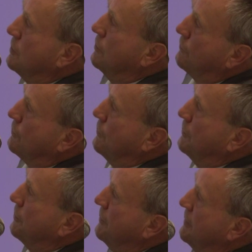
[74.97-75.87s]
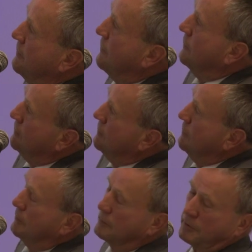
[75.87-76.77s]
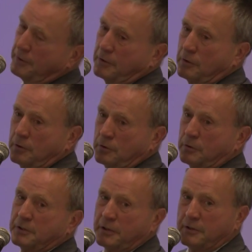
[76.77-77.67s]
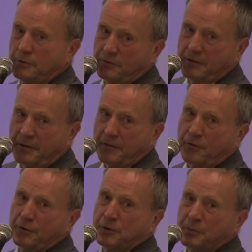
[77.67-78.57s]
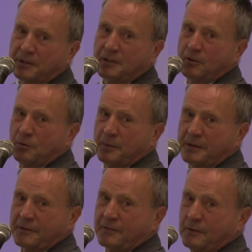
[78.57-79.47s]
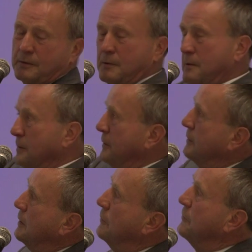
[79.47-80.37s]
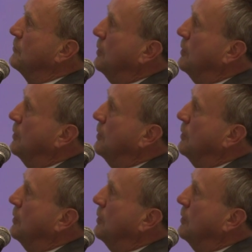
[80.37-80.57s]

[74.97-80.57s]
goes through the turnouts and continues another 31 kilometers down